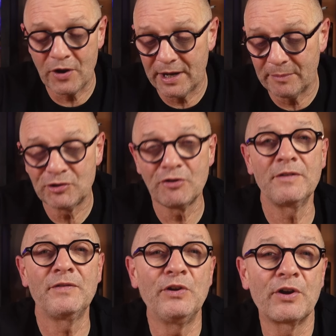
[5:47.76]
and I'm sure
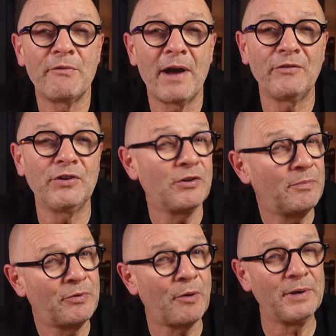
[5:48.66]
if you look around you
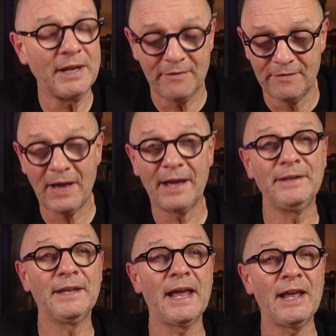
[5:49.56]
could probably
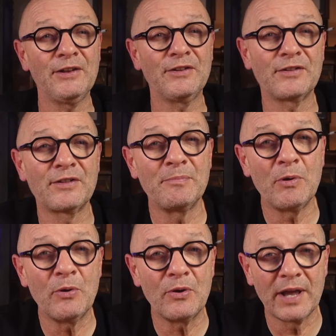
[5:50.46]
find a
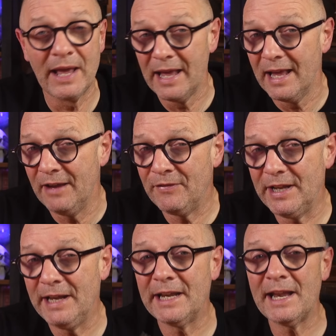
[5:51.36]
spork. If you
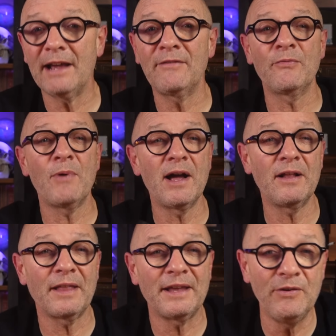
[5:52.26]
need a knife,
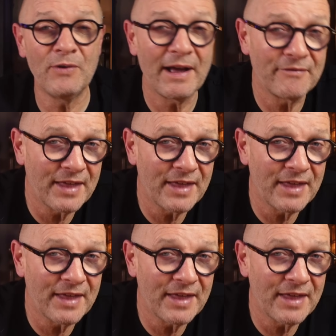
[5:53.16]
well, you have